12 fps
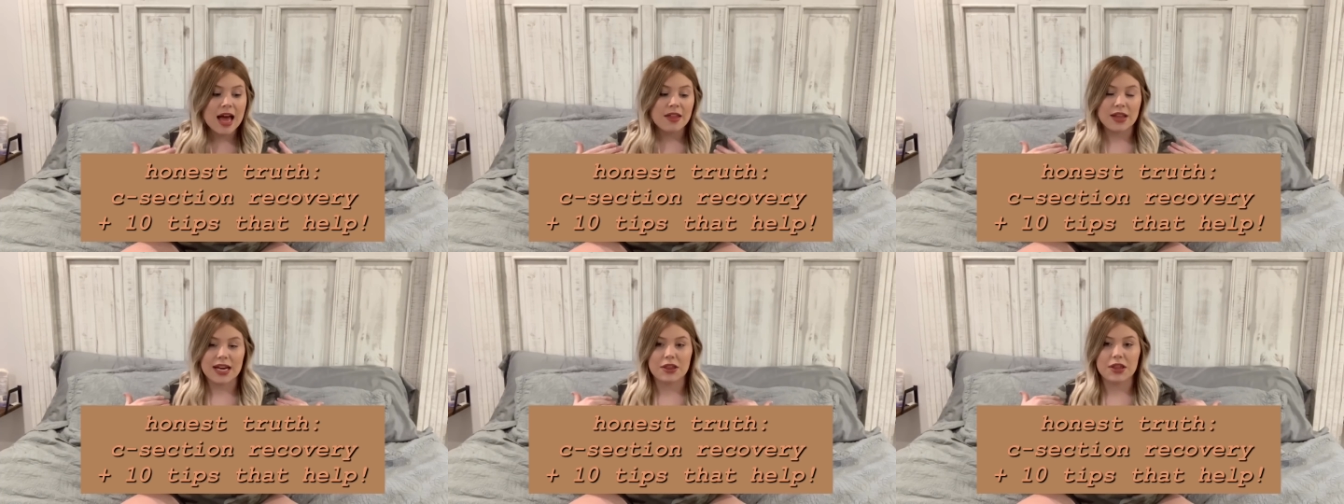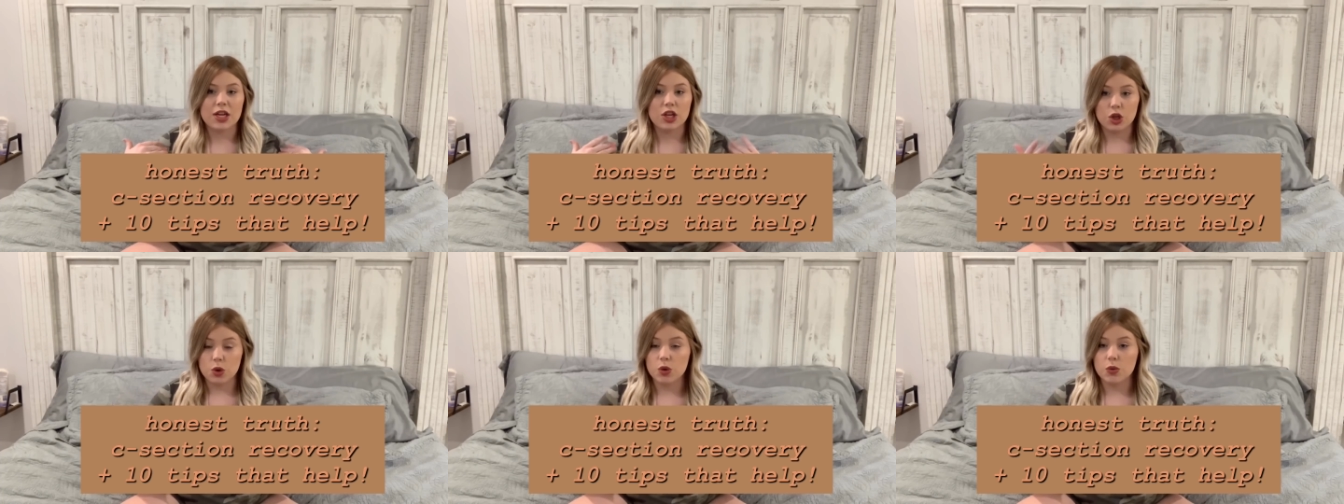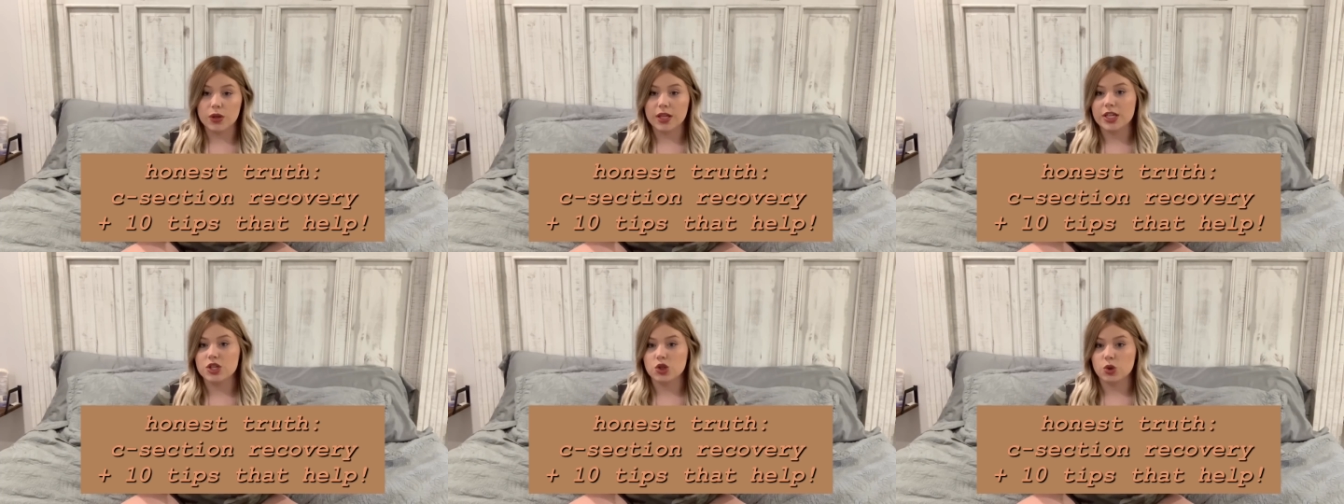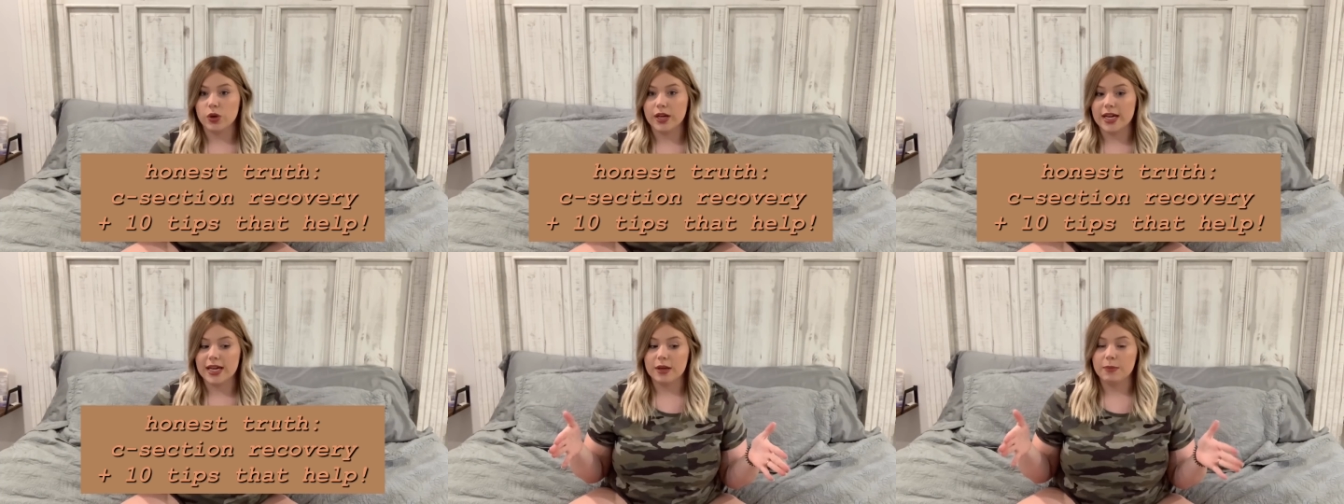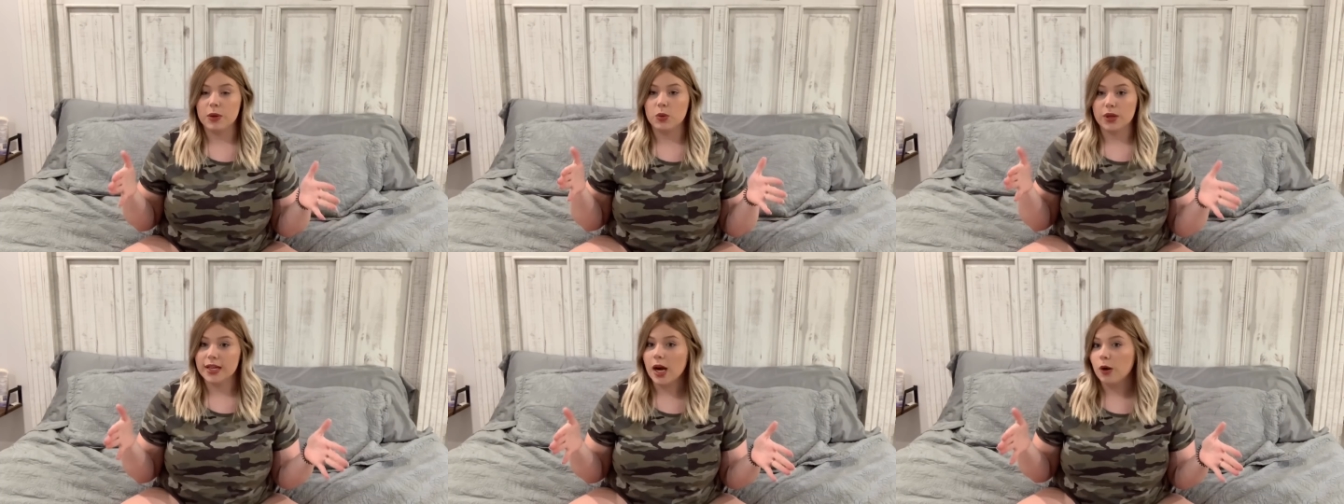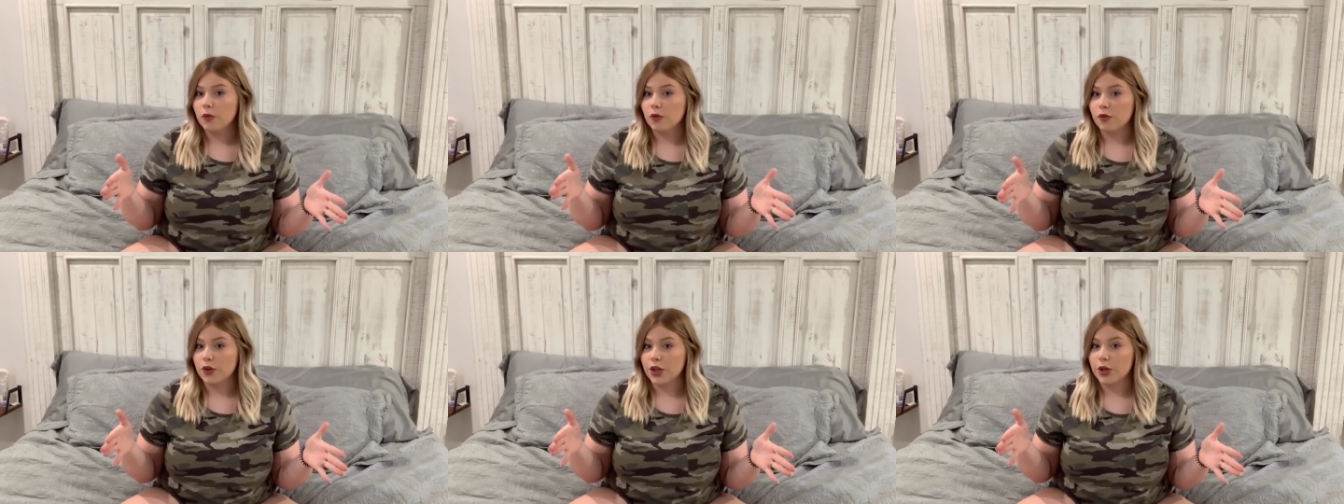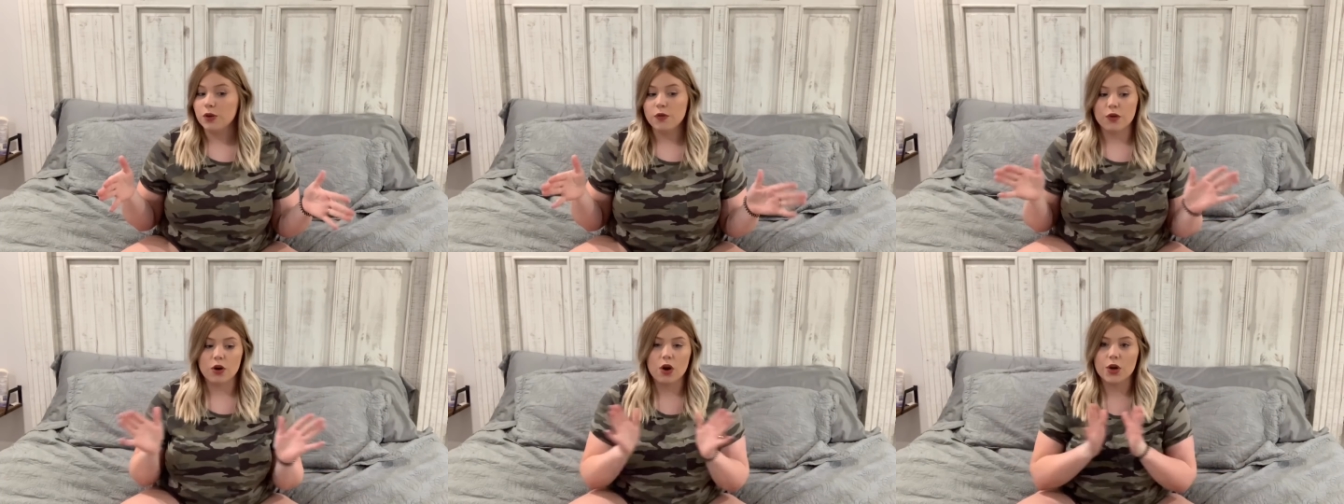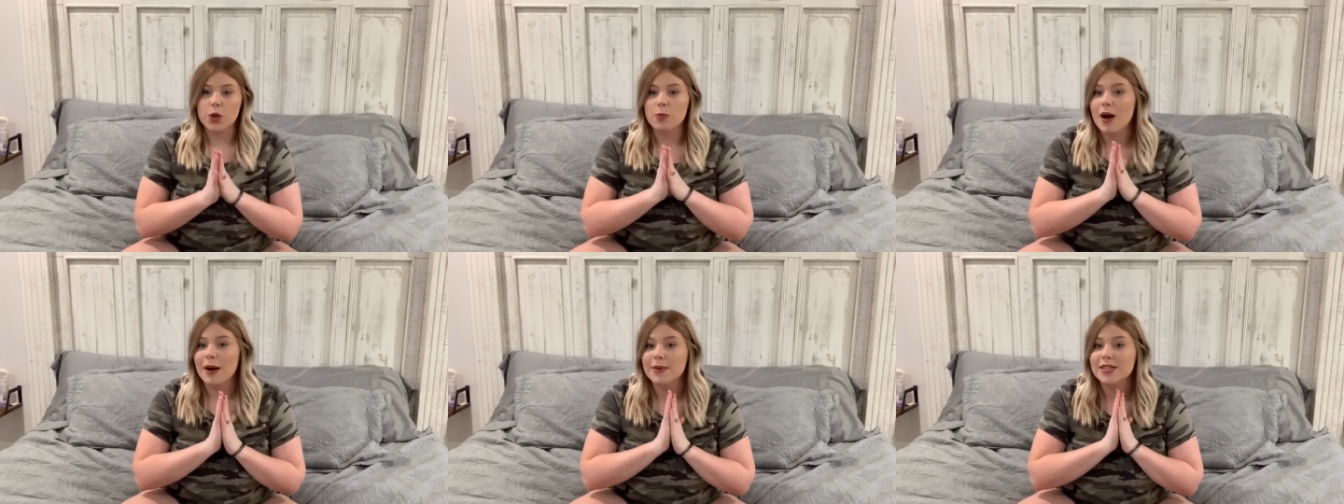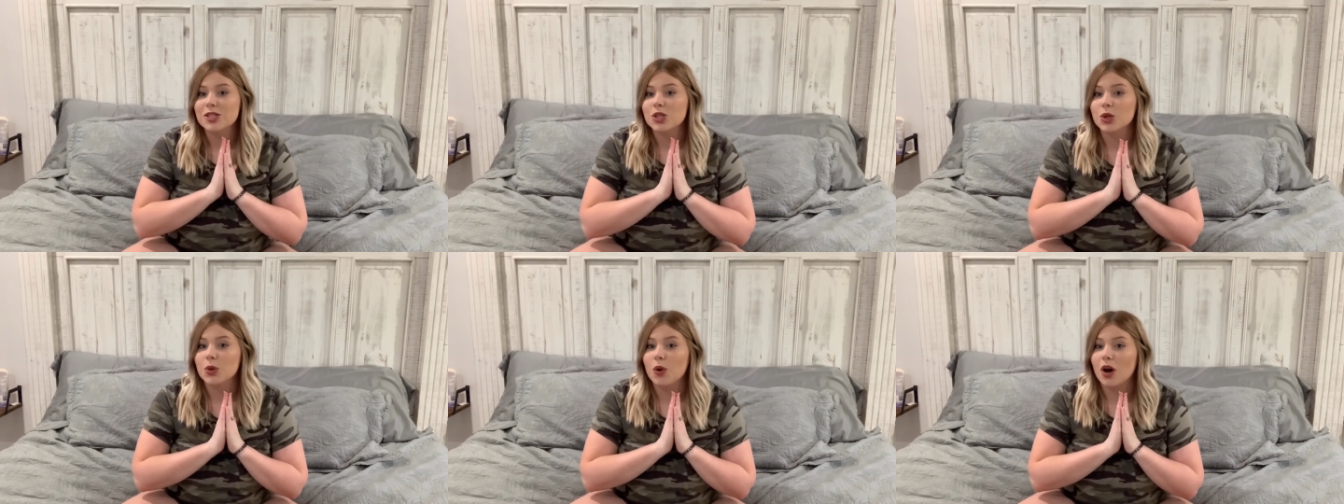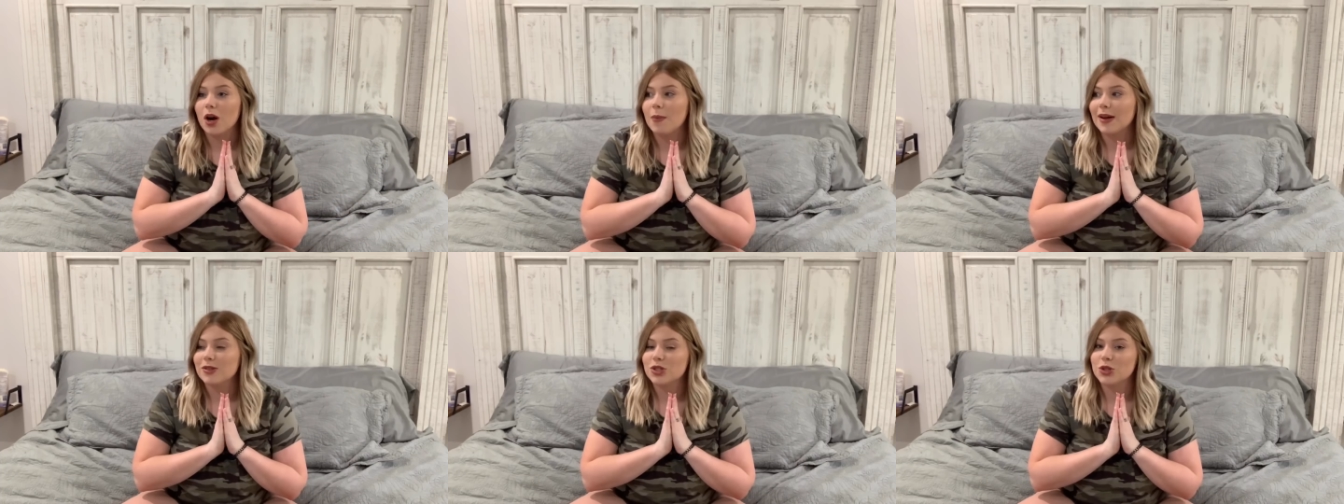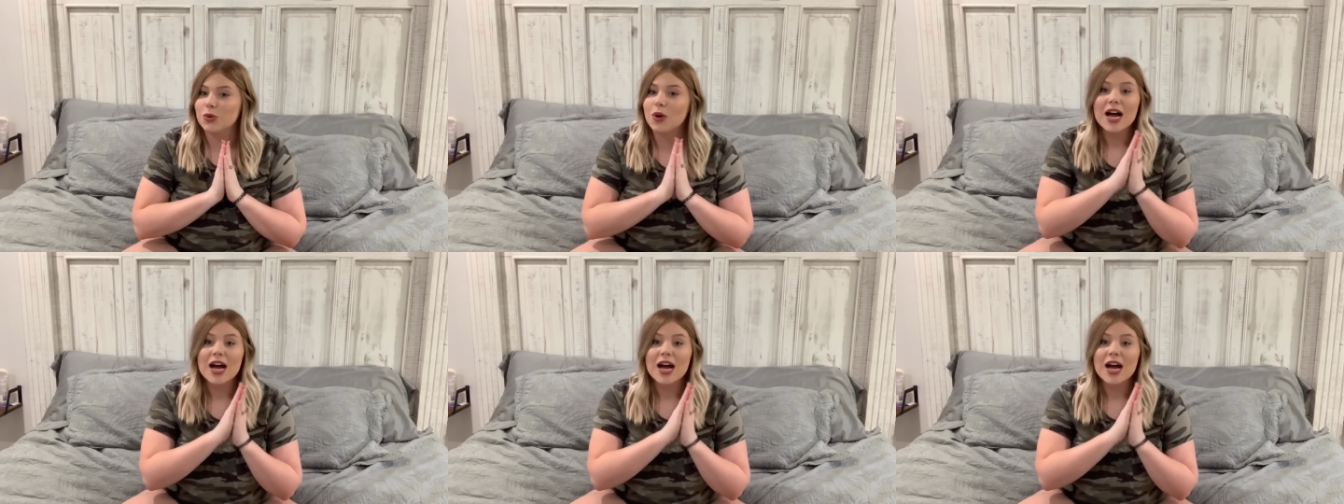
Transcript: that I think you would really enjoy and be really helpful for you, for all you mamas who are about to